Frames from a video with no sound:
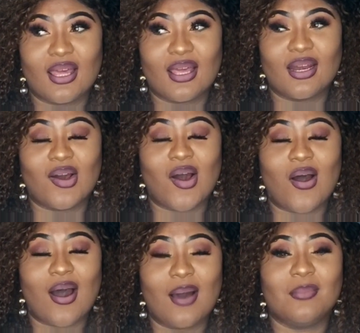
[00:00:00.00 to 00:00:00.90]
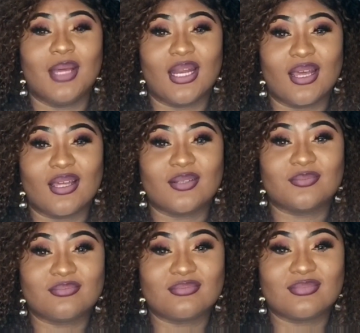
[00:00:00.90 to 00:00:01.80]
In
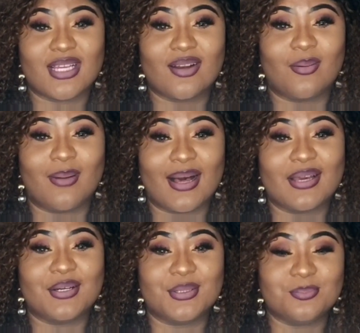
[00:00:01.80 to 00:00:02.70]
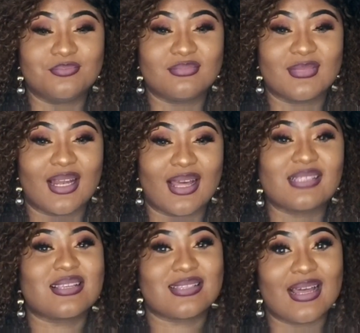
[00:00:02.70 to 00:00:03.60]
a while, like
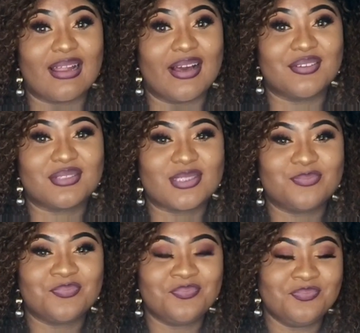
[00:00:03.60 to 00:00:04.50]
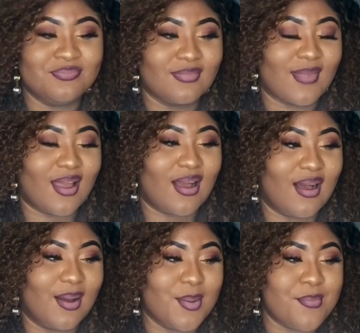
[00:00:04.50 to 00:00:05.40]
since I left.
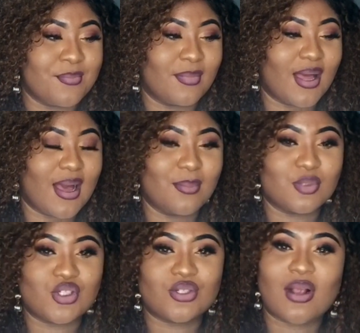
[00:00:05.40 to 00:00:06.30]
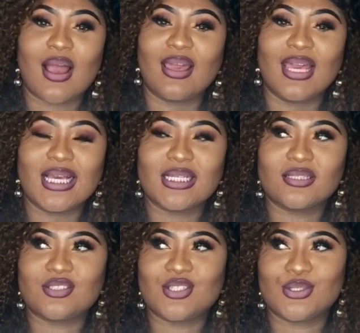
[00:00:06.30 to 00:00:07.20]
I'm
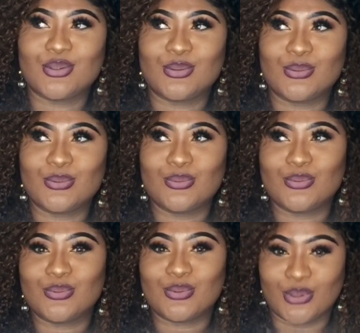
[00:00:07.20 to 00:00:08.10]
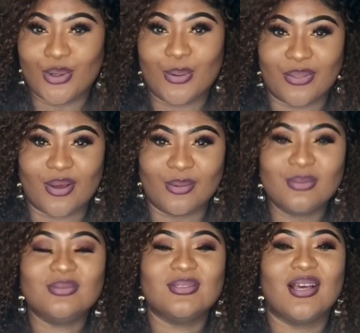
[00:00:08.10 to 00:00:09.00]
trying to go though.